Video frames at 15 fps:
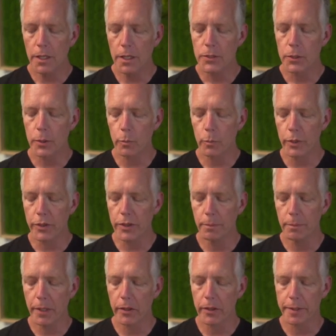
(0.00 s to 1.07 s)
So with the
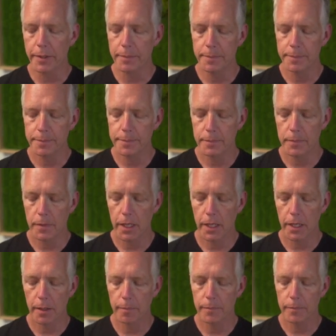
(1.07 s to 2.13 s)
melody,
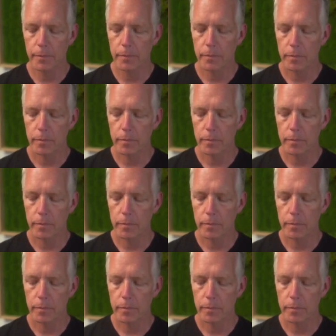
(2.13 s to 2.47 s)
starting